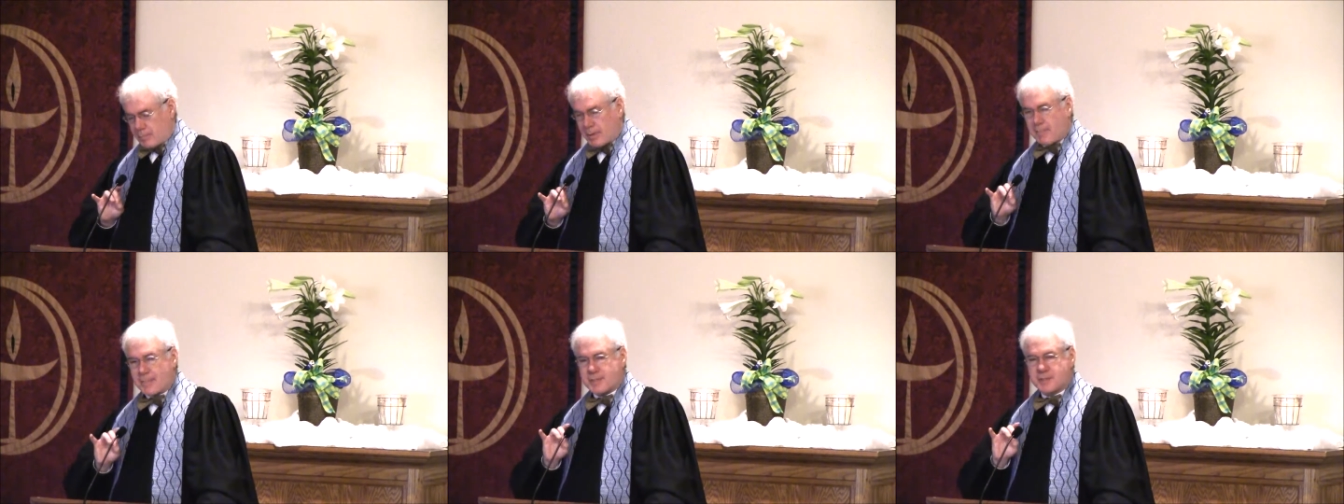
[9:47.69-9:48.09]

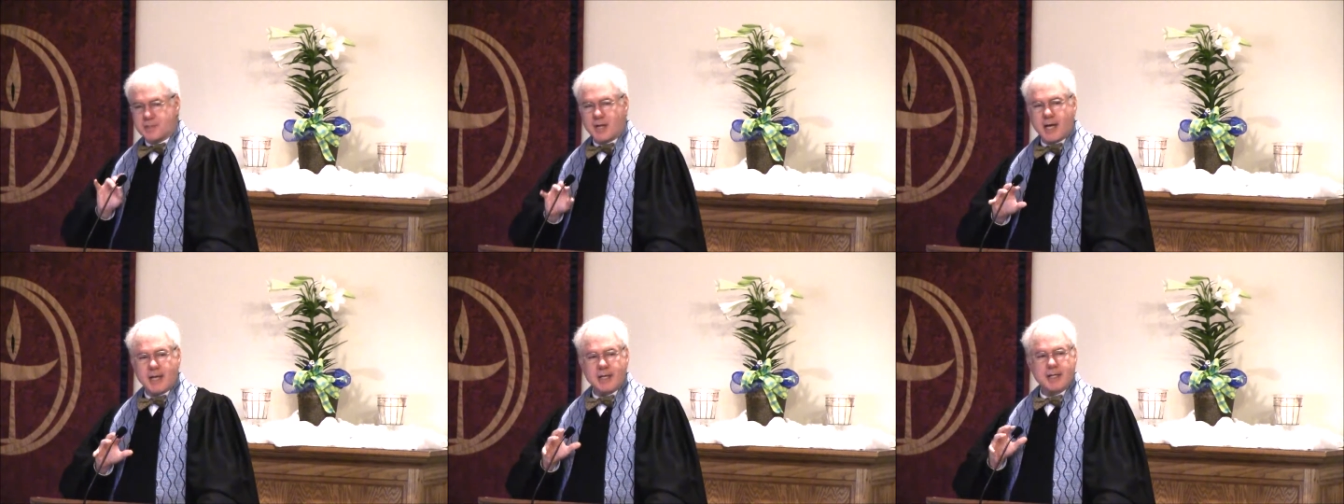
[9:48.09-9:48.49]
But
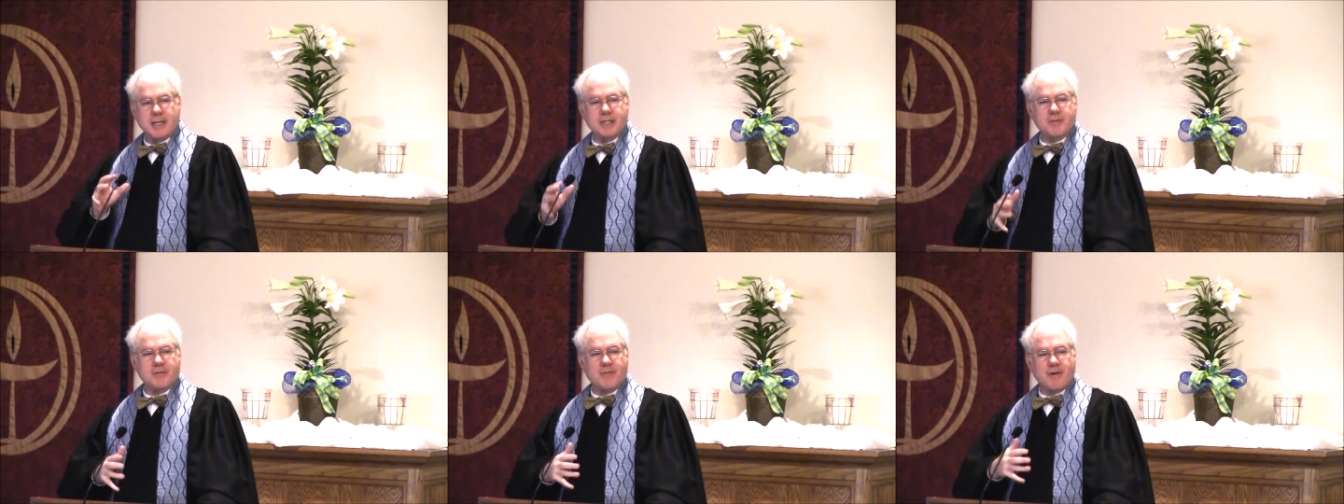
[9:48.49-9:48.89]
Messiah
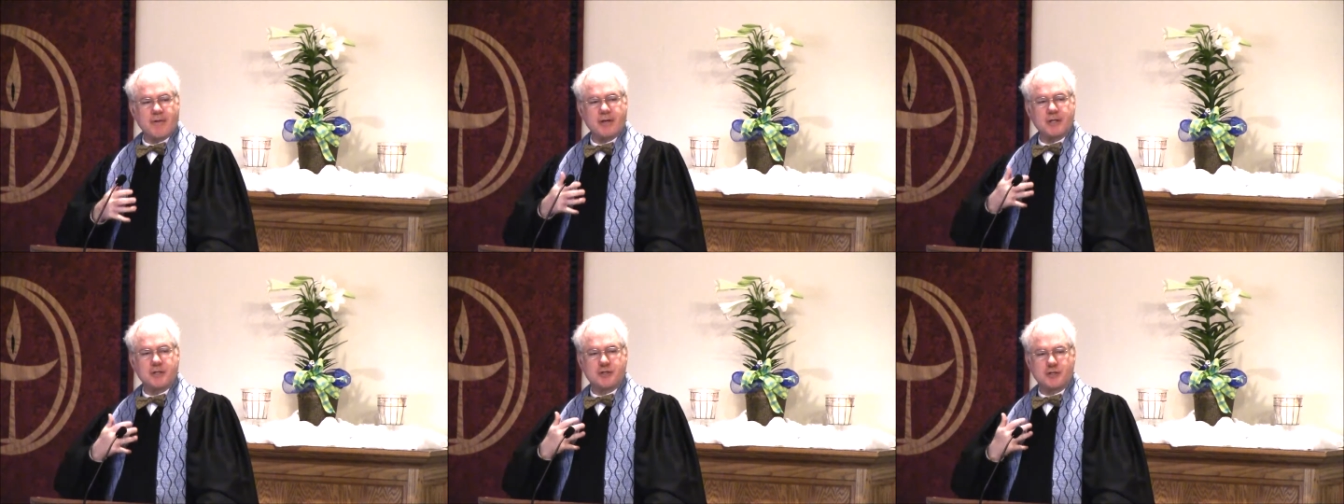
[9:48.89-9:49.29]
is a
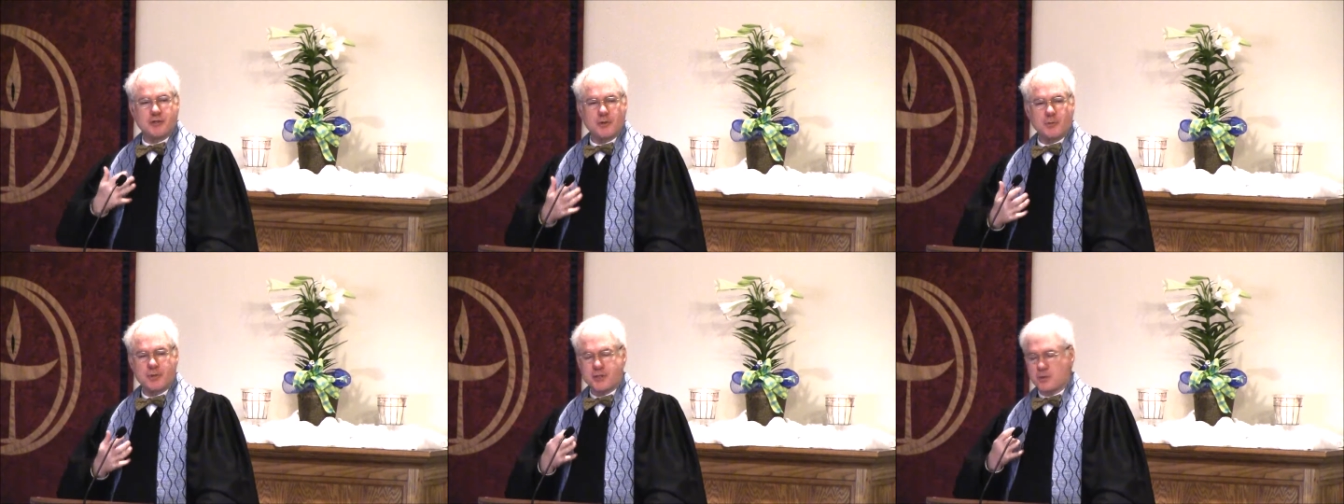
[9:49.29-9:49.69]
very
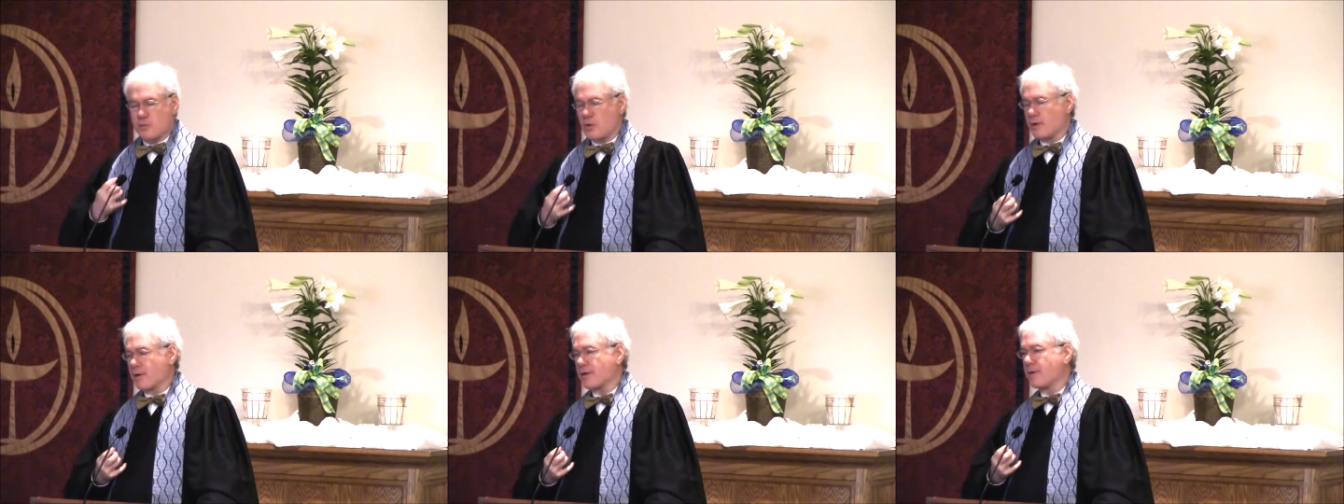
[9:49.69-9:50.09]
Jewish
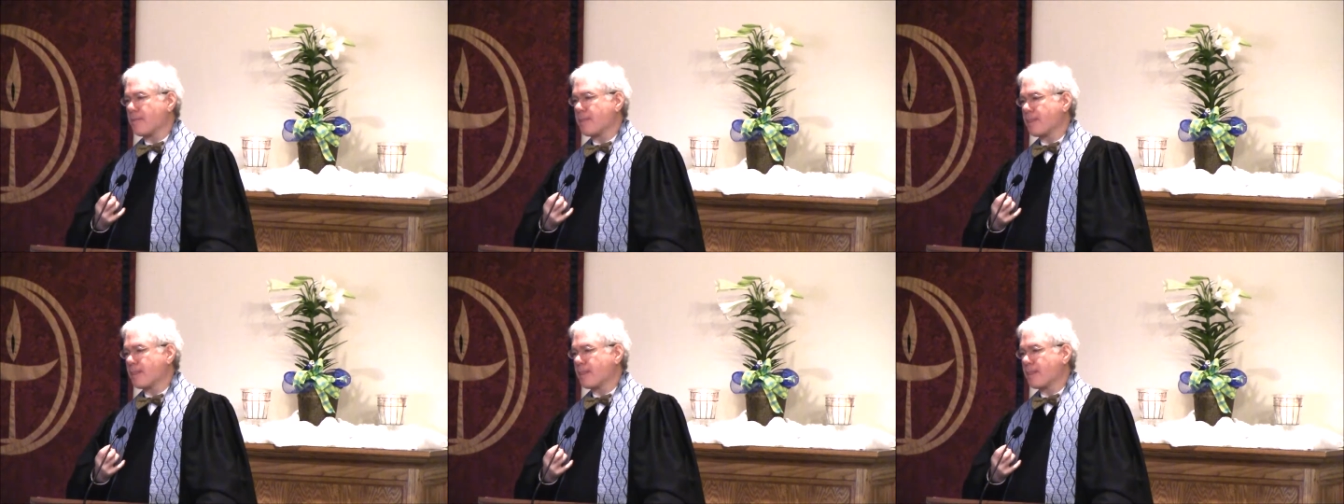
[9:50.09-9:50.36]
word.